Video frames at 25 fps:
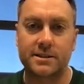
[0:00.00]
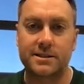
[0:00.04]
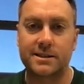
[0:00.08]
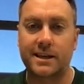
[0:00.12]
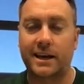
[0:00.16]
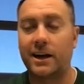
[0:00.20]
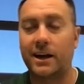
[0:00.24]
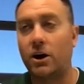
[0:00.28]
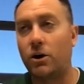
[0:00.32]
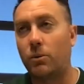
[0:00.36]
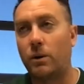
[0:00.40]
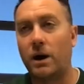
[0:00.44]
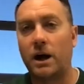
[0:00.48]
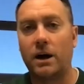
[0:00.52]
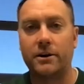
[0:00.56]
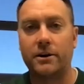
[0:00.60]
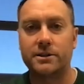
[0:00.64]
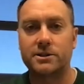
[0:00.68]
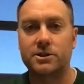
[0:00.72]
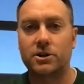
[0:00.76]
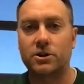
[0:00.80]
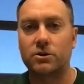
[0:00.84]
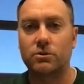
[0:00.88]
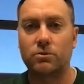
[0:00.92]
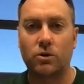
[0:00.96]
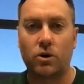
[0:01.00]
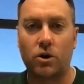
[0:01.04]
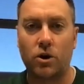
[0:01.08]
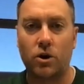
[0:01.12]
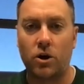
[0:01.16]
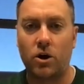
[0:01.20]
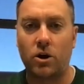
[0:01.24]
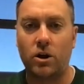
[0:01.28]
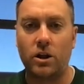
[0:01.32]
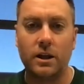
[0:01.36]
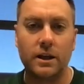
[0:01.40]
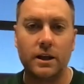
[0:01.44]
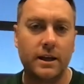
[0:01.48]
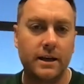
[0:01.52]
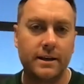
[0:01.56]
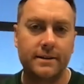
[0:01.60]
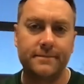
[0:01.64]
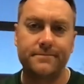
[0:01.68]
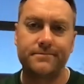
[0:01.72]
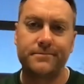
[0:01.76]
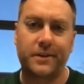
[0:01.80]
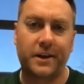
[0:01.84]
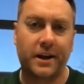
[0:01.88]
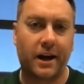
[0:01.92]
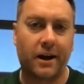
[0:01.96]
saying, "Oh well, it's her role."
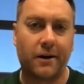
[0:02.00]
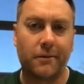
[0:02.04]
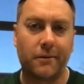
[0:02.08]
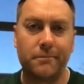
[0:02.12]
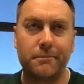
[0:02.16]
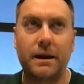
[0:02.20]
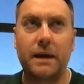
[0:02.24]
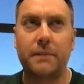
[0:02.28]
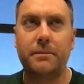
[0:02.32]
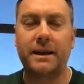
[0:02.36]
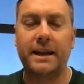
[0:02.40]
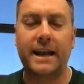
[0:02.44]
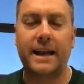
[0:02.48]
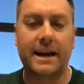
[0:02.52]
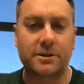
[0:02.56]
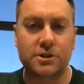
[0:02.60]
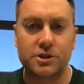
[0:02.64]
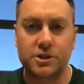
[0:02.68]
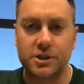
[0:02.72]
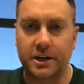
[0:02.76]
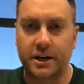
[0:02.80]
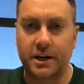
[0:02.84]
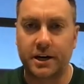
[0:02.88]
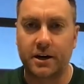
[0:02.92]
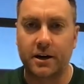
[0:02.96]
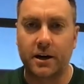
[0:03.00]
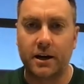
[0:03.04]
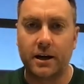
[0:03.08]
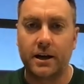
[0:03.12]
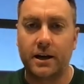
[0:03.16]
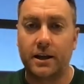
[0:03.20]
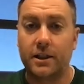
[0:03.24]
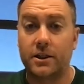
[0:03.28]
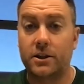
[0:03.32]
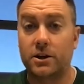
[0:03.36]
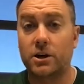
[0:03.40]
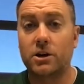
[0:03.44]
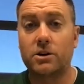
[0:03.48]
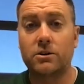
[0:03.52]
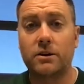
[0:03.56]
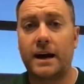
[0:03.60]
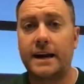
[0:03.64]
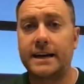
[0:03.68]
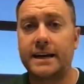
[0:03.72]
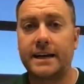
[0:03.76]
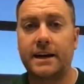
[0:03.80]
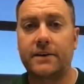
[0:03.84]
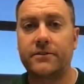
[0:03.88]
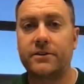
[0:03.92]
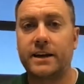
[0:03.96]
You know, maybe next year they're
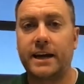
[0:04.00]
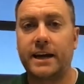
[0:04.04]
grinding every